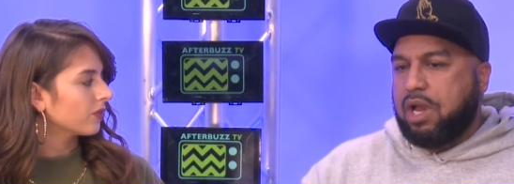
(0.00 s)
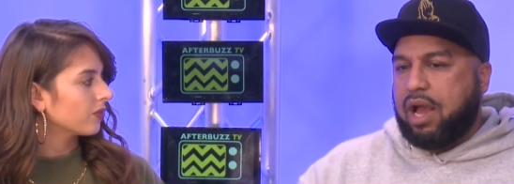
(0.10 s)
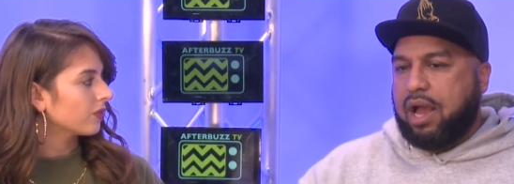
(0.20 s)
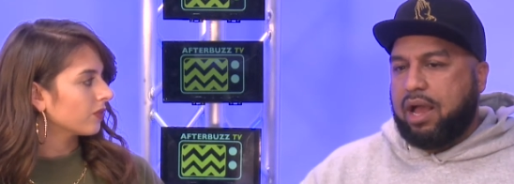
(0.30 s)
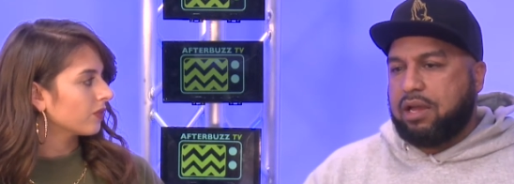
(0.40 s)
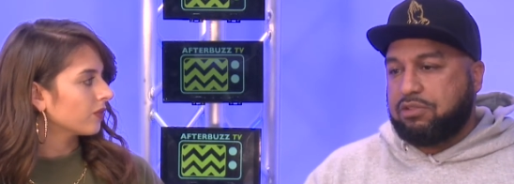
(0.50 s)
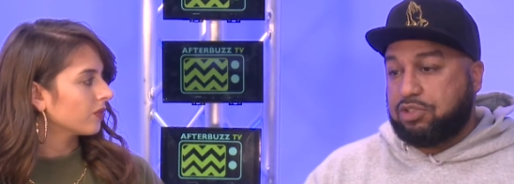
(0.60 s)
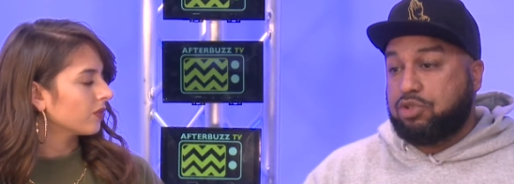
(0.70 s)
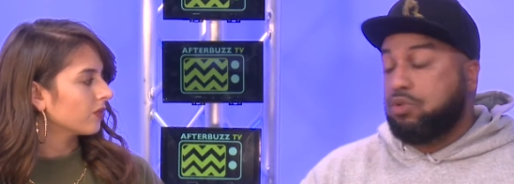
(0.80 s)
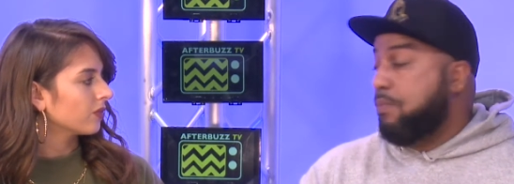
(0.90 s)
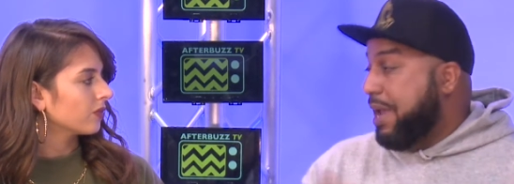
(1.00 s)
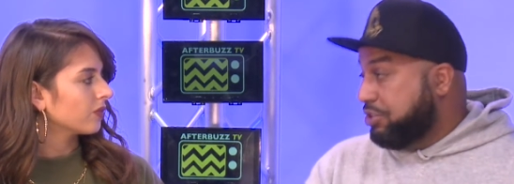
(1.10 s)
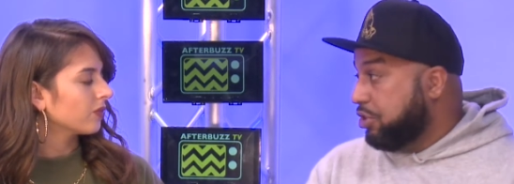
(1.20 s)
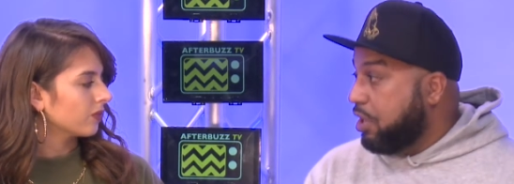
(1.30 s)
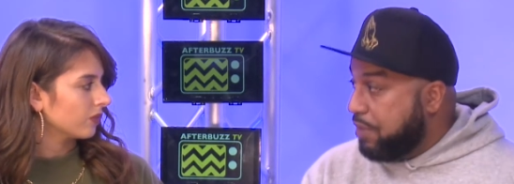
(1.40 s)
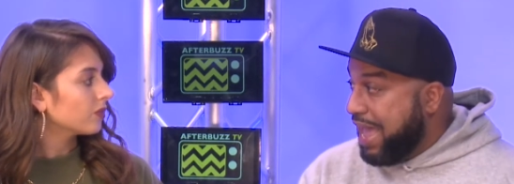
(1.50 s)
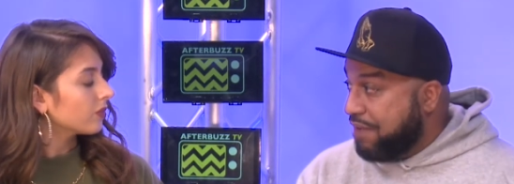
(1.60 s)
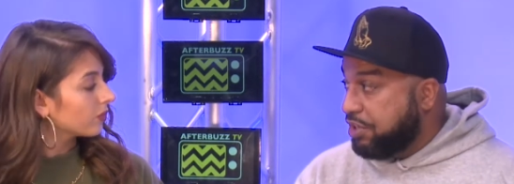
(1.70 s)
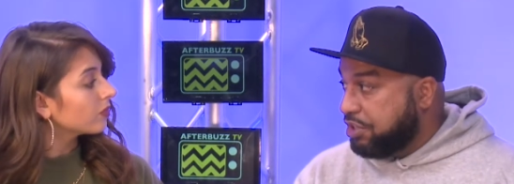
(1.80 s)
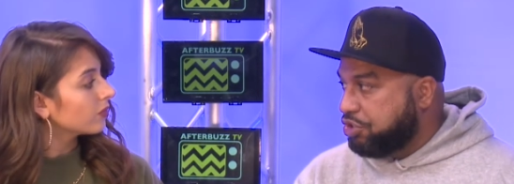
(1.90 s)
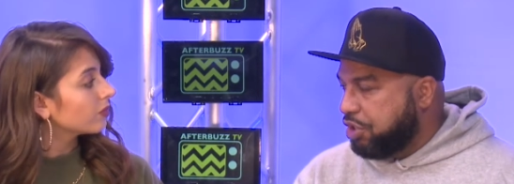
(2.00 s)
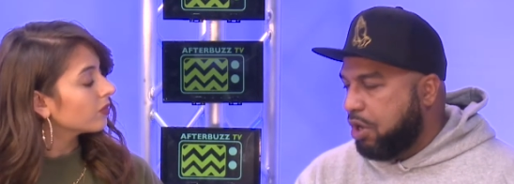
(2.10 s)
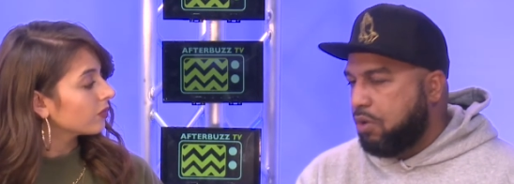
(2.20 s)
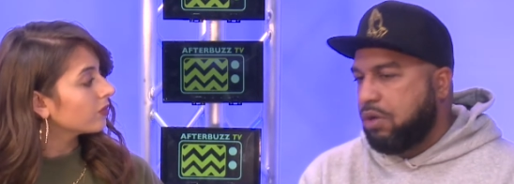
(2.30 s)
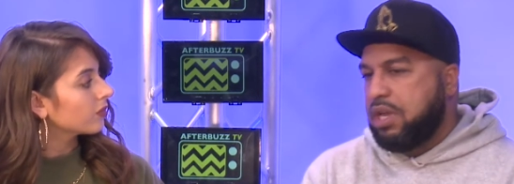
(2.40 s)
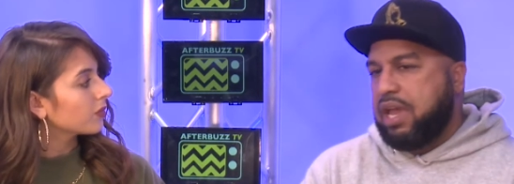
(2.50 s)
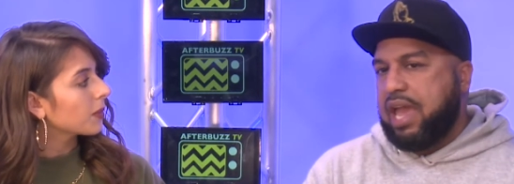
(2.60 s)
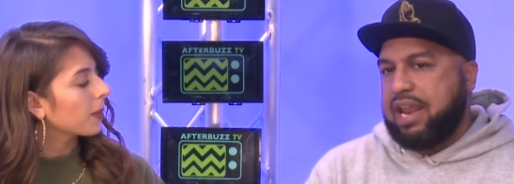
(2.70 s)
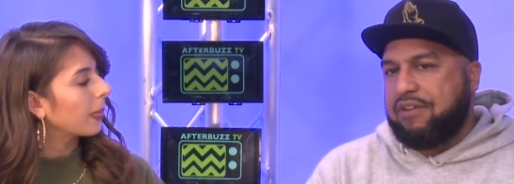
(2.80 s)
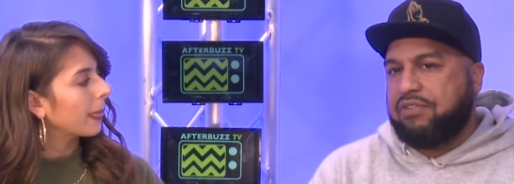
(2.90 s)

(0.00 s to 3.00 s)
Speaker 1: uh, to make sure that we have a good show. And I feel